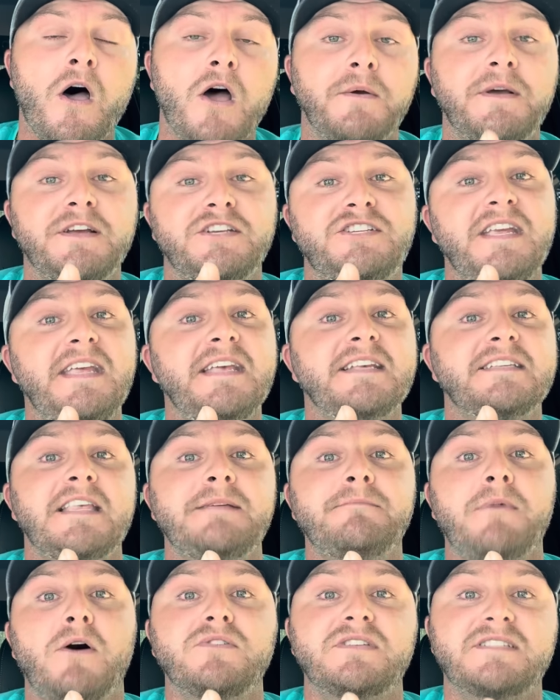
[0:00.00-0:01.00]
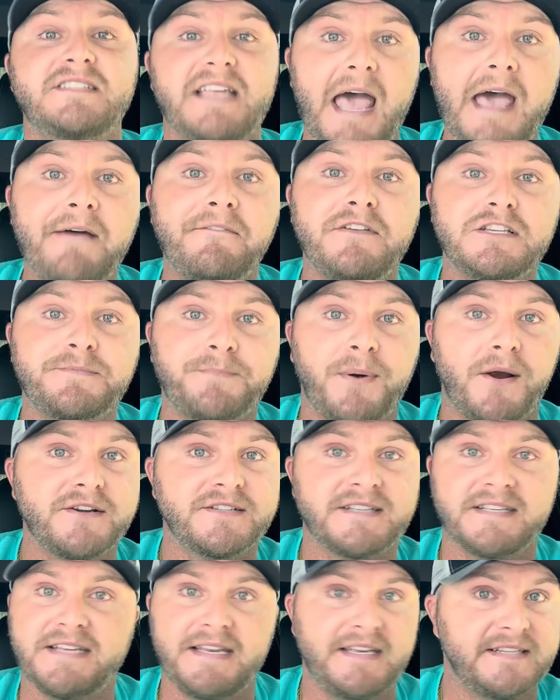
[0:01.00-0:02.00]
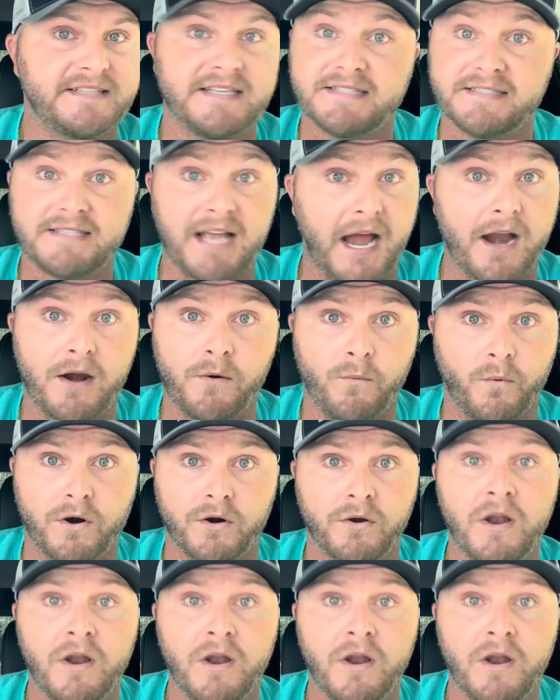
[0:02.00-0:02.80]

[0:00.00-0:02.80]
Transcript: because she is the most savage person in this entire world.